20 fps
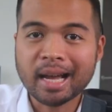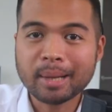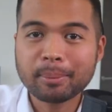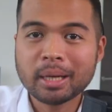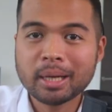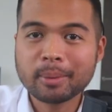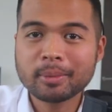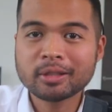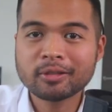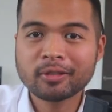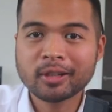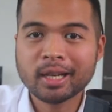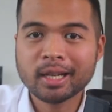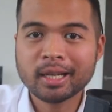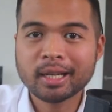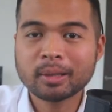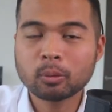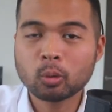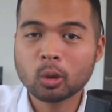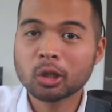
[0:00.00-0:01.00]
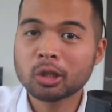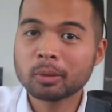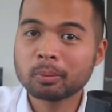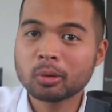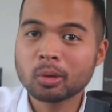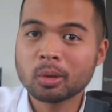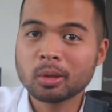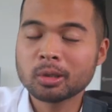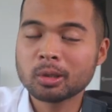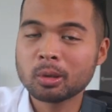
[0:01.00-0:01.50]
Hi, my name is Fernan, and welcome
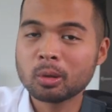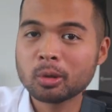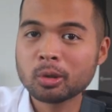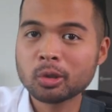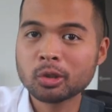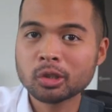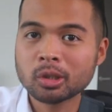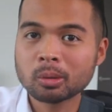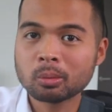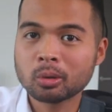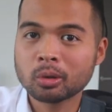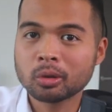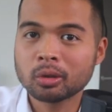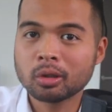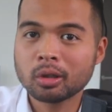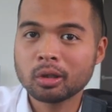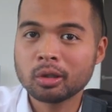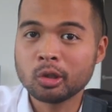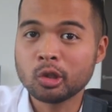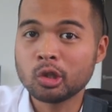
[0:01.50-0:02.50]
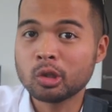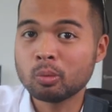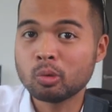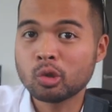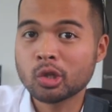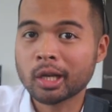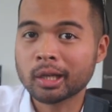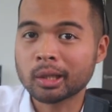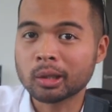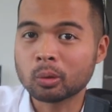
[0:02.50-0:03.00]
to the Solutions Abroad YouTube
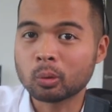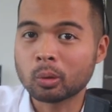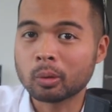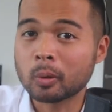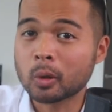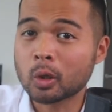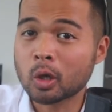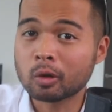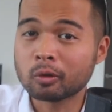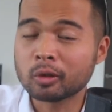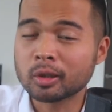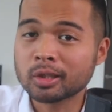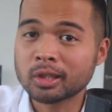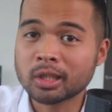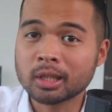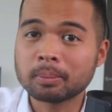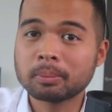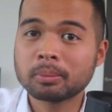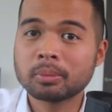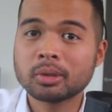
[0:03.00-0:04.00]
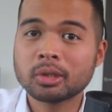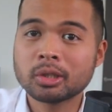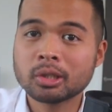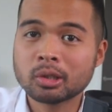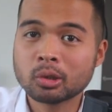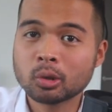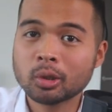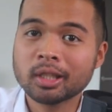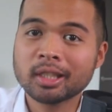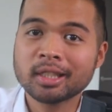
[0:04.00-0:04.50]
channel where we cover tips,
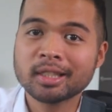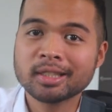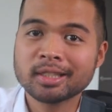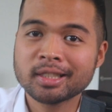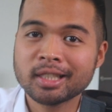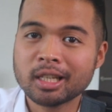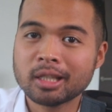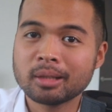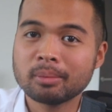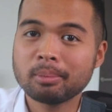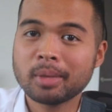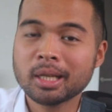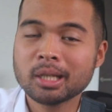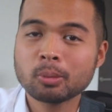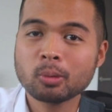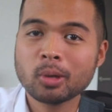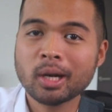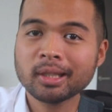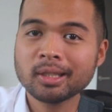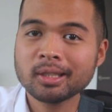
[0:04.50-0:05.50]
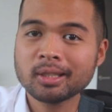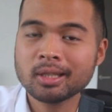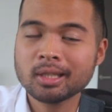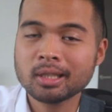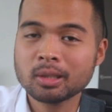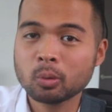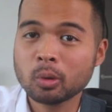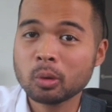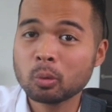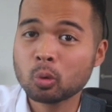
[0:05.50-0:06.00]
tricks and best
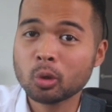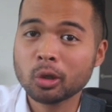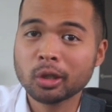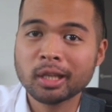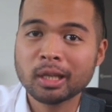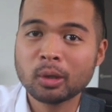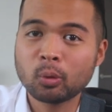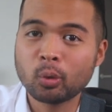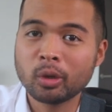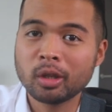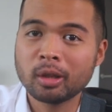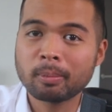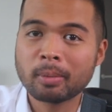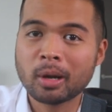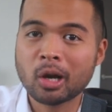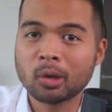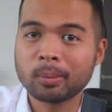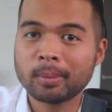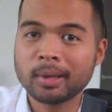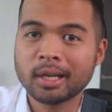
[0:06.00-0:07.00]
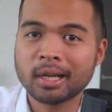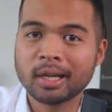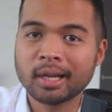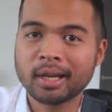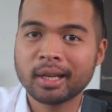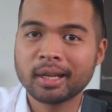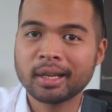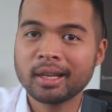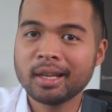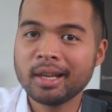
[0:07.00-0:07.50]
practices when working with Power BI.
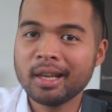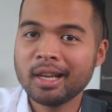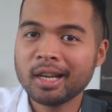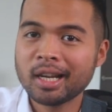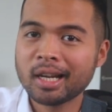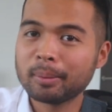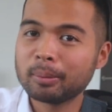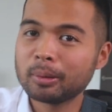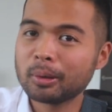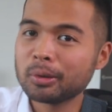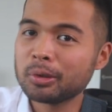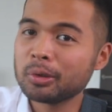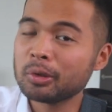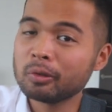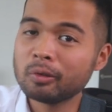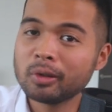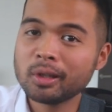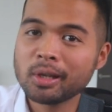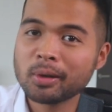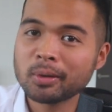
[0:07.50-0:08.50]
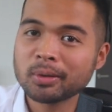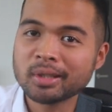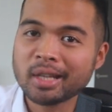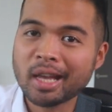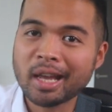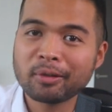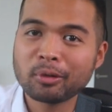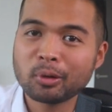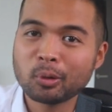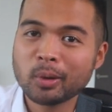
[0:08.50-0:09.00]
I upload new videos
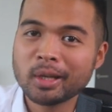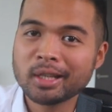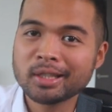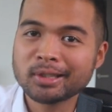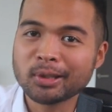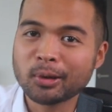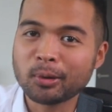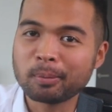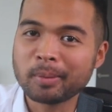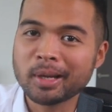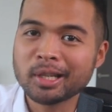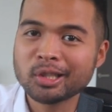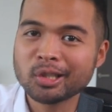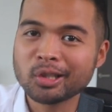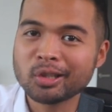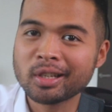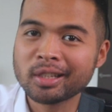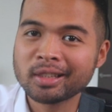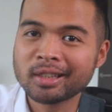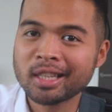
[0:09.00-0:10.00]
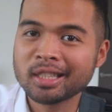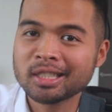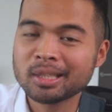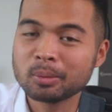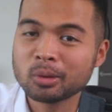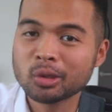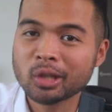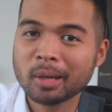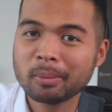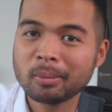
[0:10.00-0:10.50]
every week so make sure you hit that
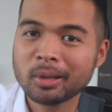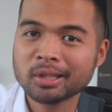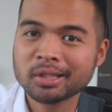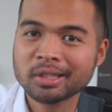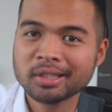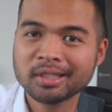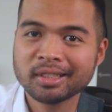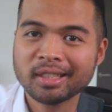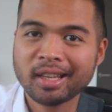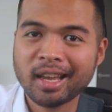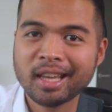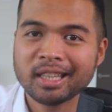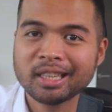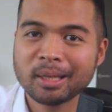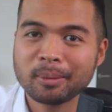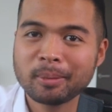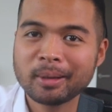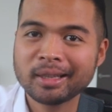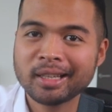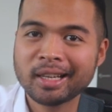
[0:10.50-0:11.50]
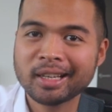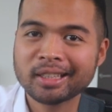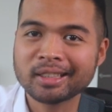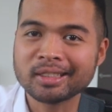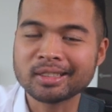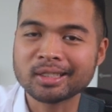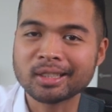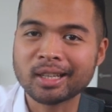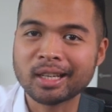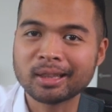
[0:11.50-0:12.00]
subscribe button and the bell
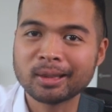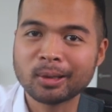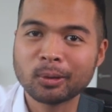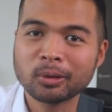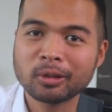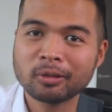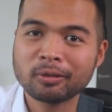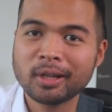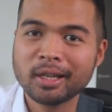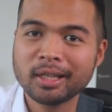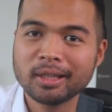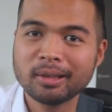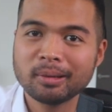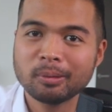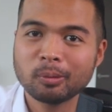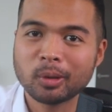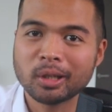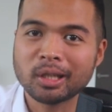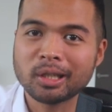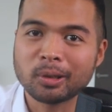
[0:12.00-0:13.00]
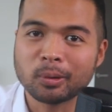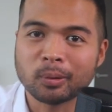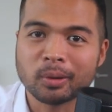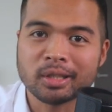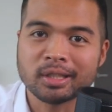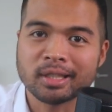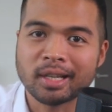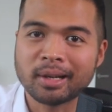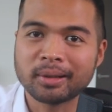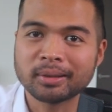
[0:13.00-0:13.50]
icon to get notified when a new one
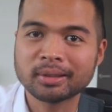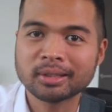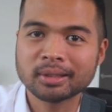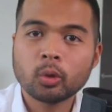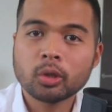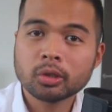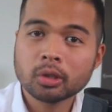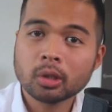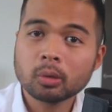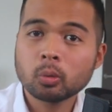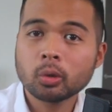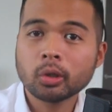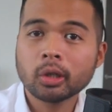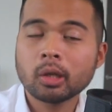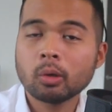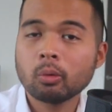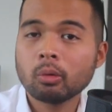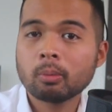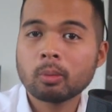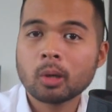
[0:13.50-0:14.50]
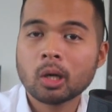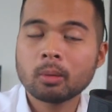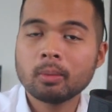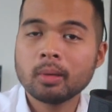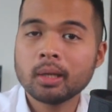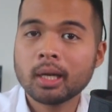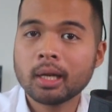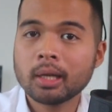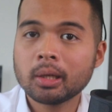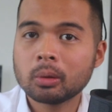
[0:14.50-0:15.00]
is out. When you start working with Power
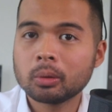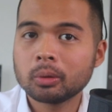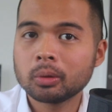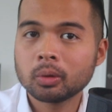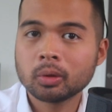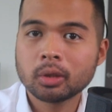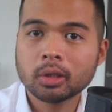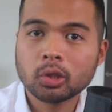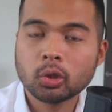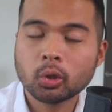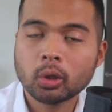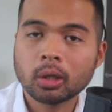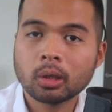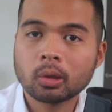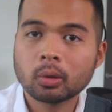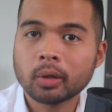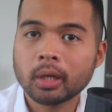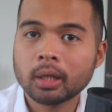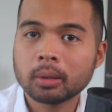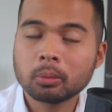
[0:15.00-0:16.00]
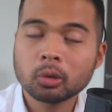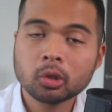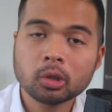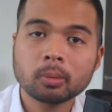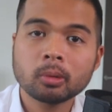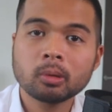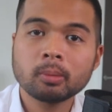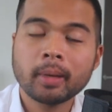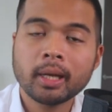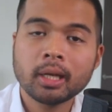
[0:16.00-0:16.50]
BI you'll know that you can create
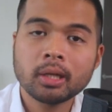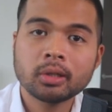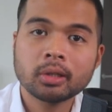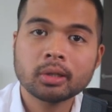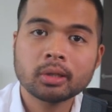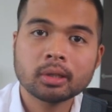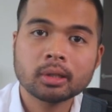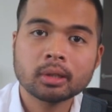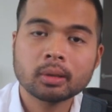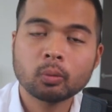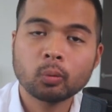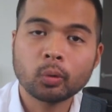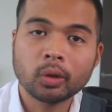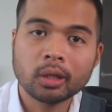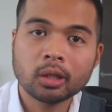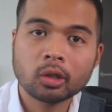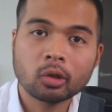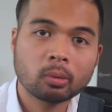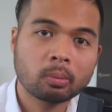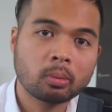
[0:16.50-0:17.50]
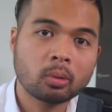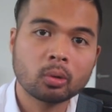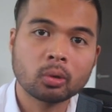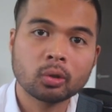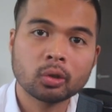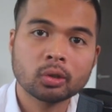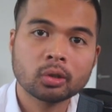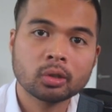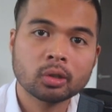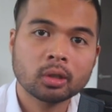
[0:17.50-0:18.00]
multiple pages within a
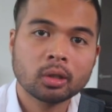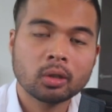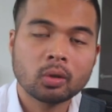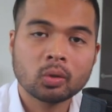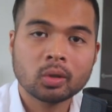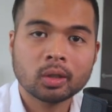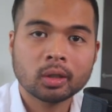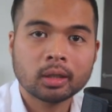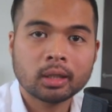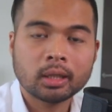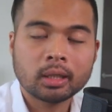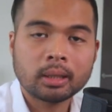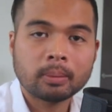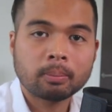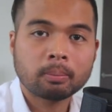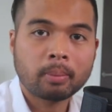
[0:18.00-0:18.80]
report using the